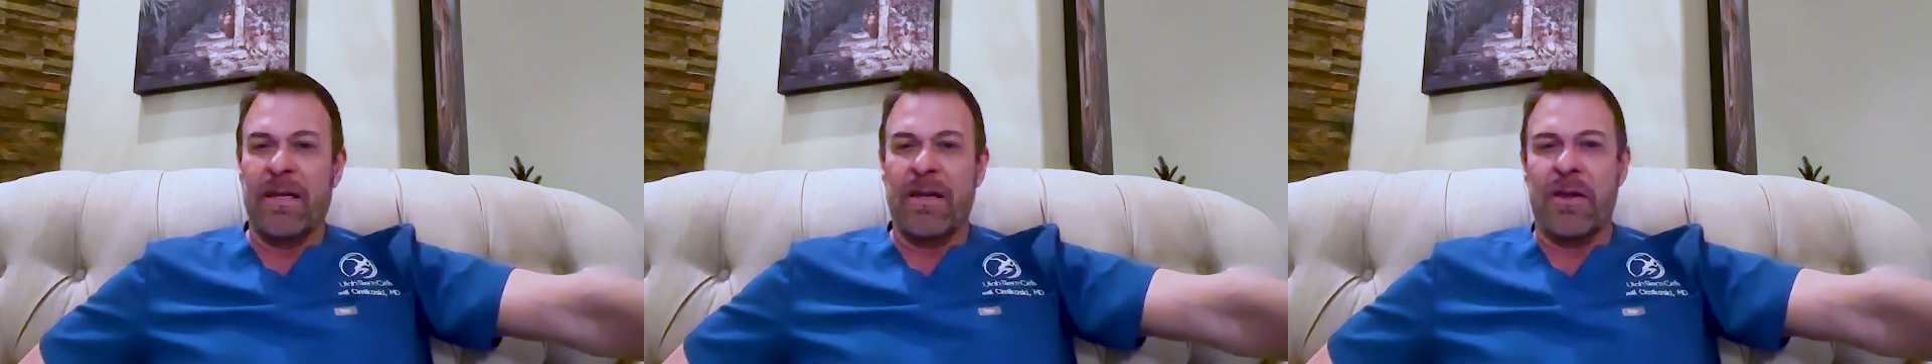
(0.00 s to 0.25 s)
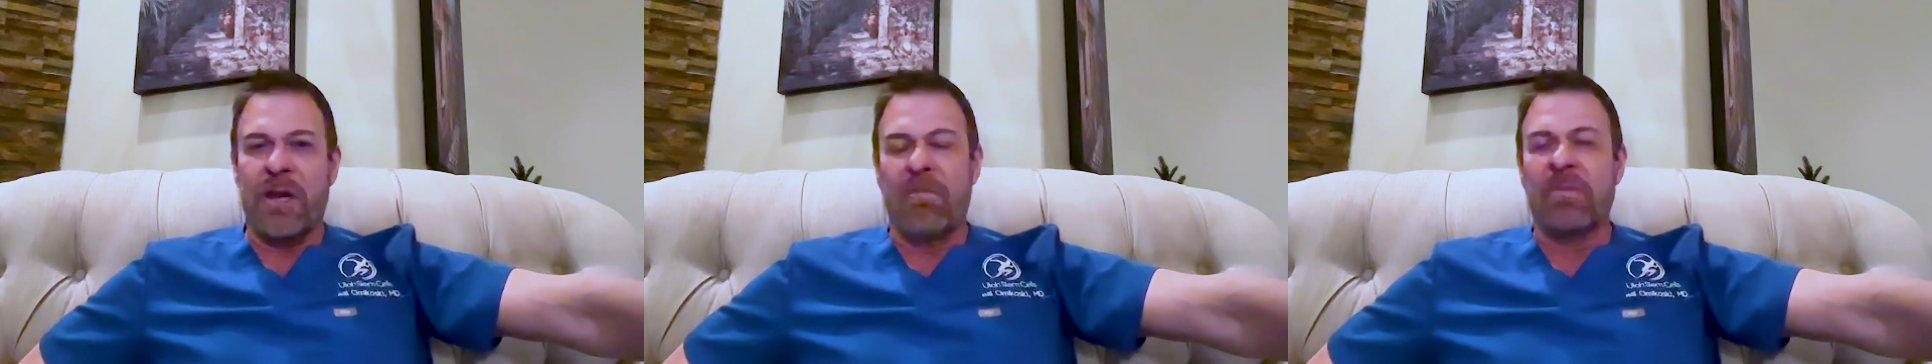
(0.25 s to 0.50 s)

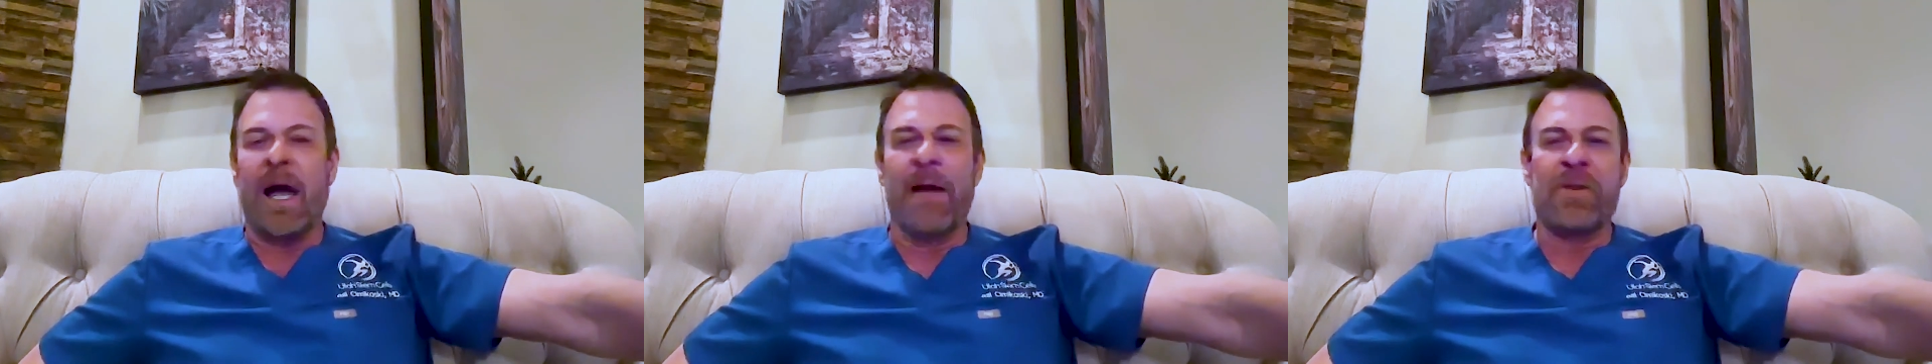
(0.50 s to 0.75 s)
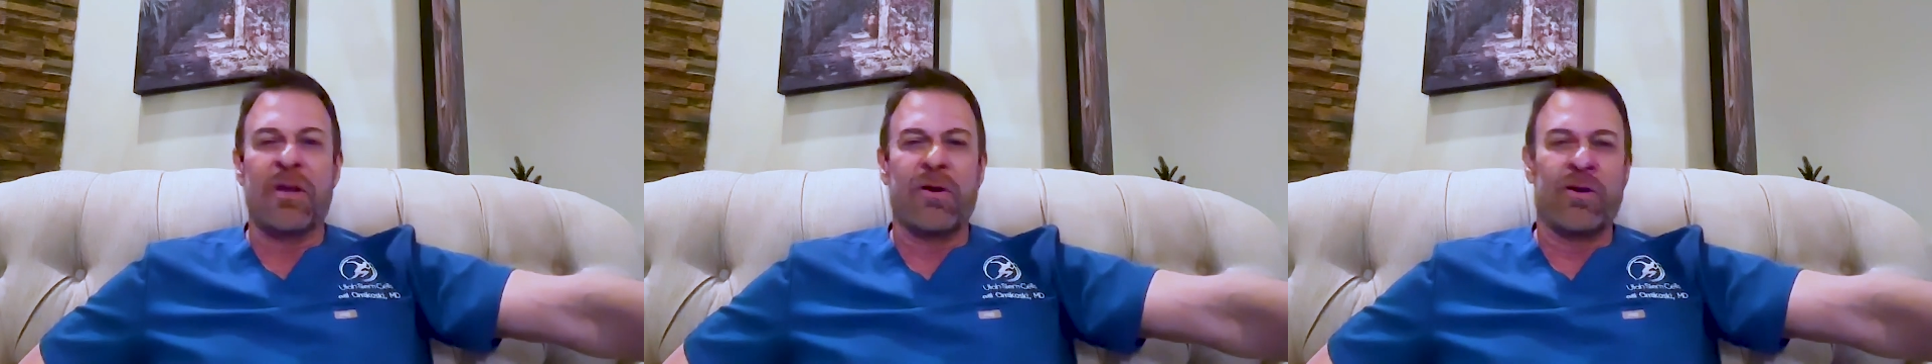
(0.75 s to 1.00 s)

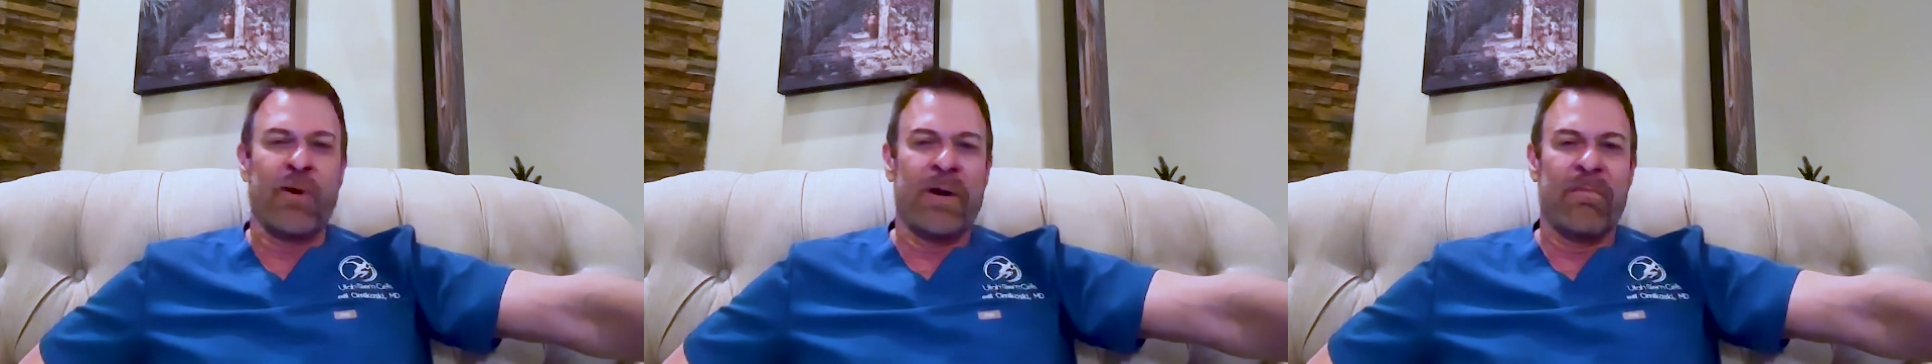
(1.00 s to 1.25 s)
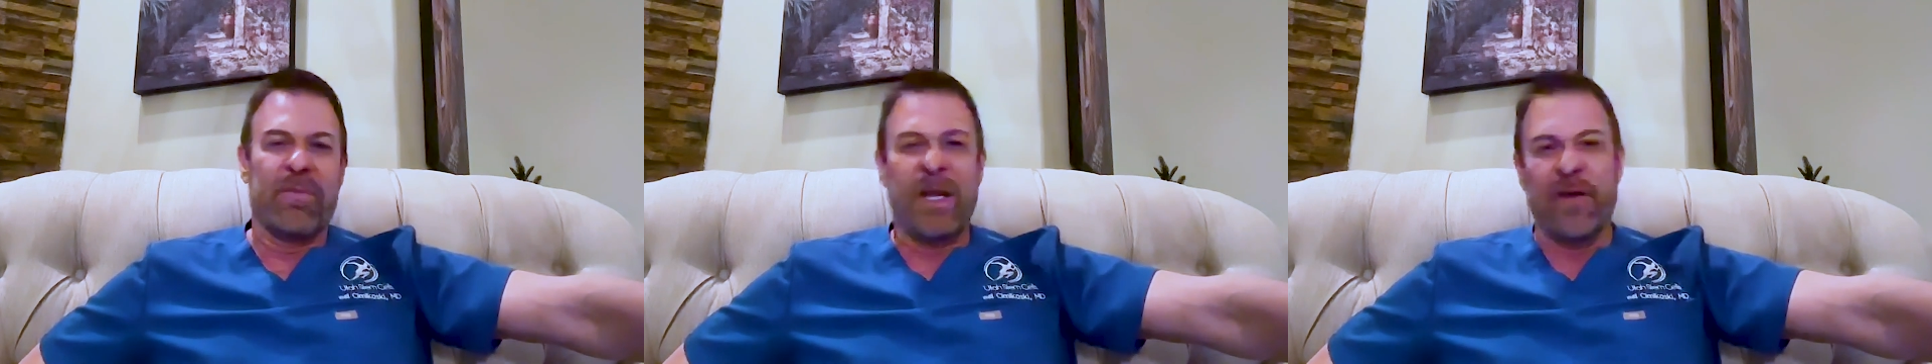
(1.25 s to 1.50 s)
Sometimes you do it
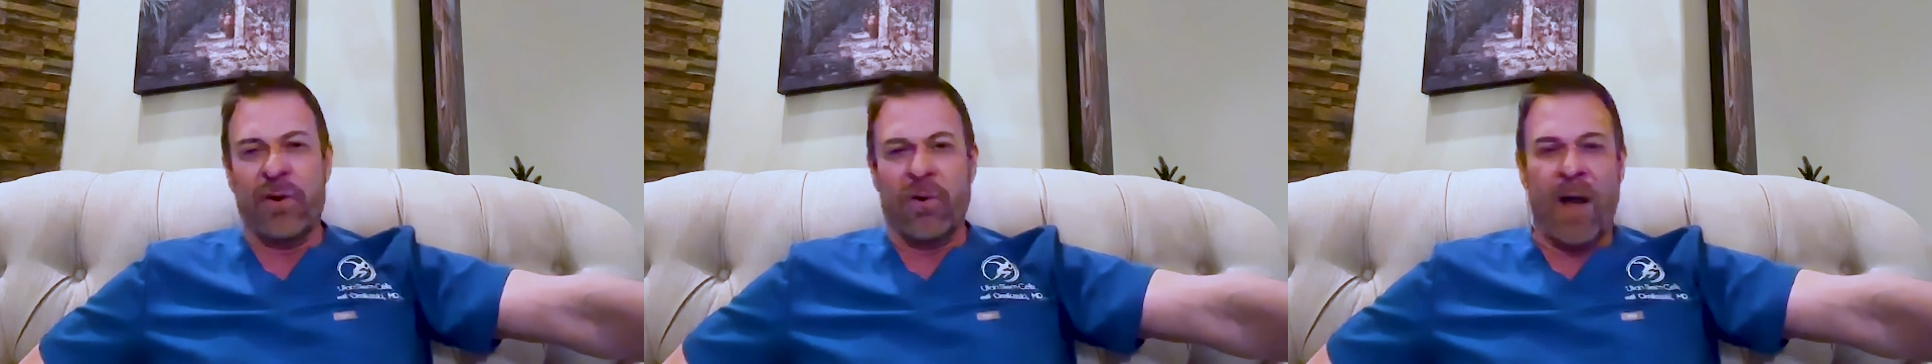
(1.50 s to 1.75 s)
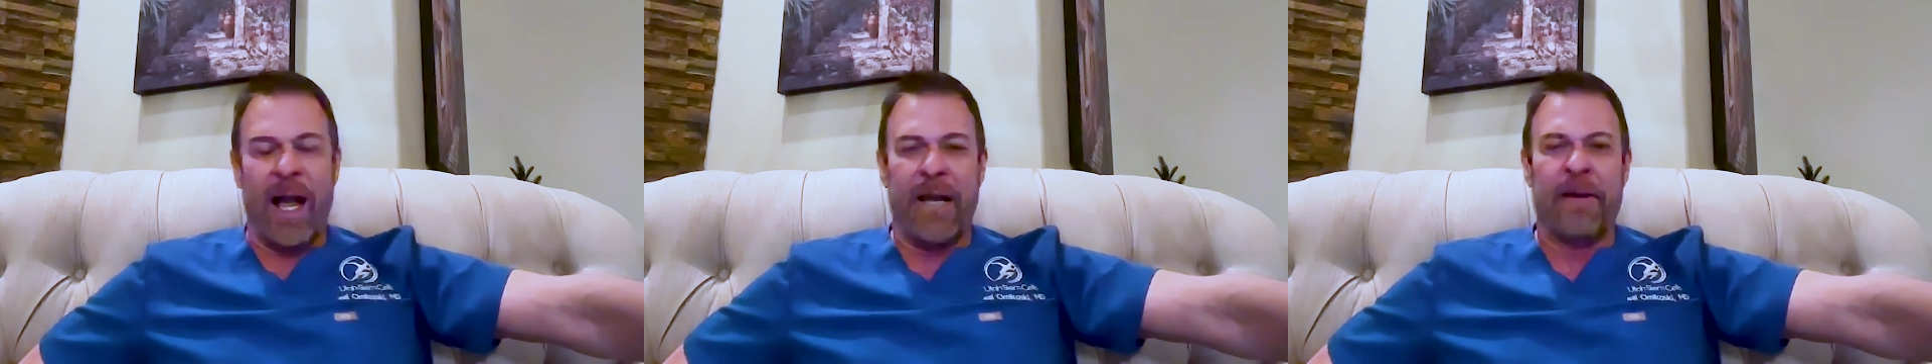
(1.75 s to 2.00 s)
either
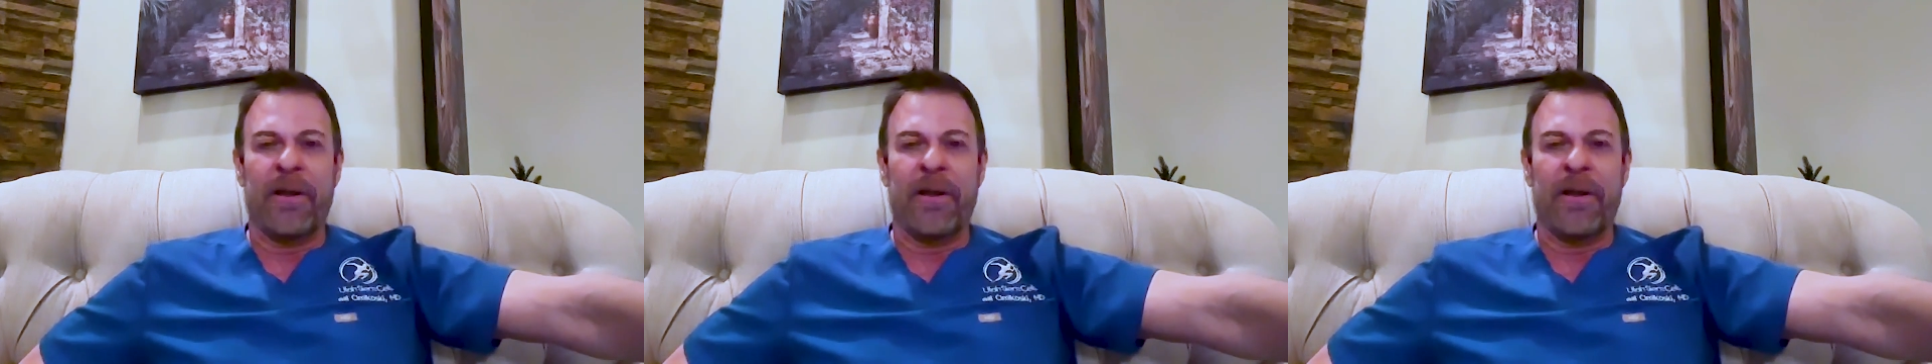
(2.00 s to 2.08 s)
way.